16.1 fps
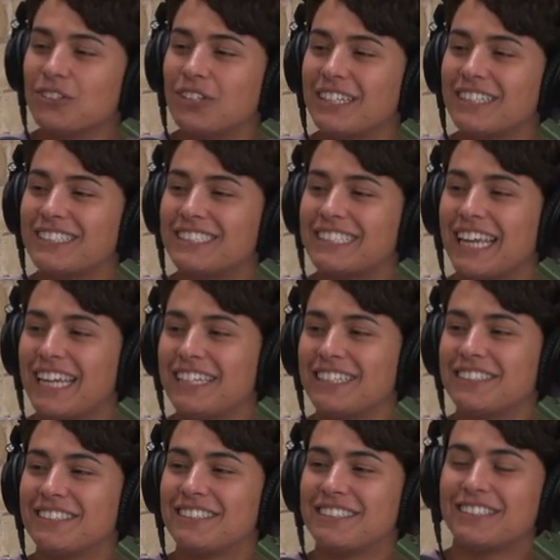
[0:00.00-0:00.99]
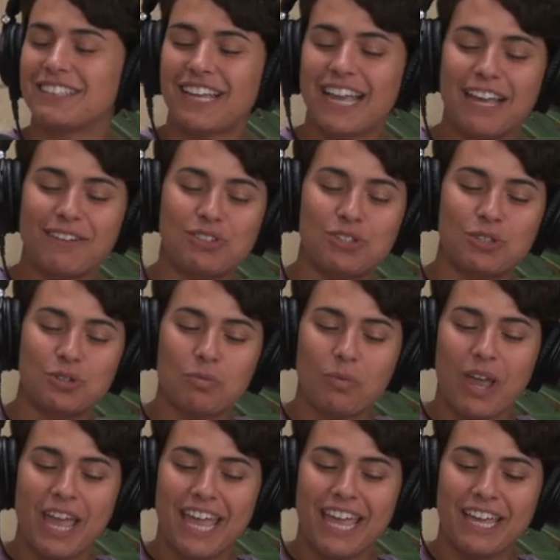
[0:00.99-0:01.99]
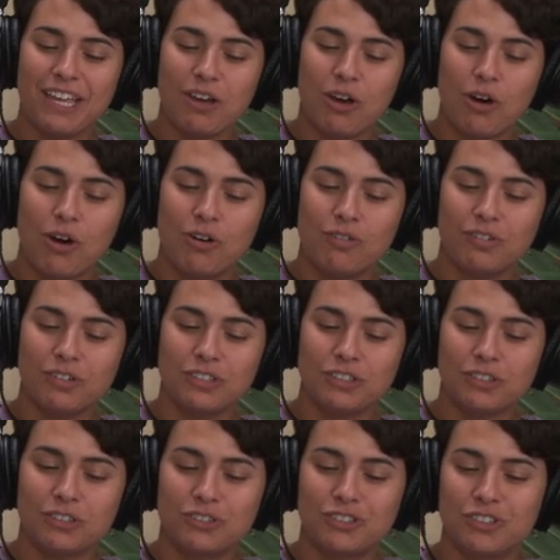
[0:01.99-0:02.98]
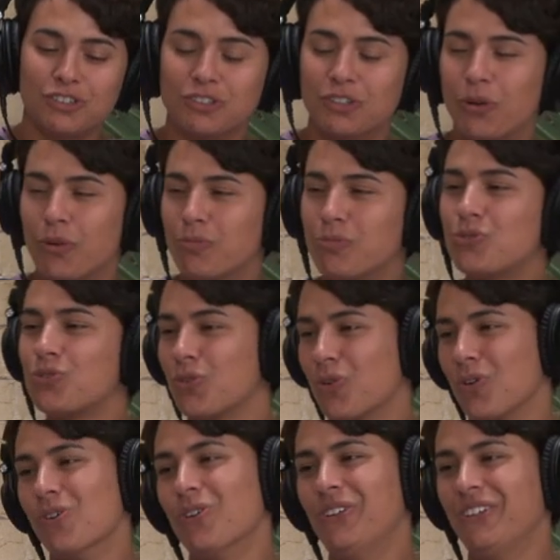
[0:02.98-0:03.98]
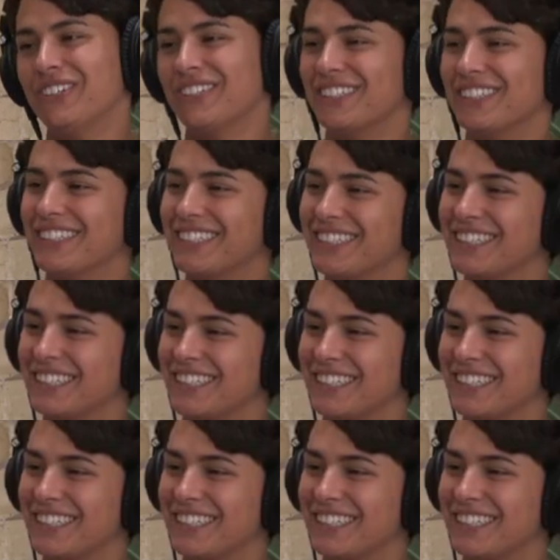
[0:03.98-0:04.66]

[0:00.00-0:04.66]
day Saints crazy, have sway dude. over your shalom soul. No,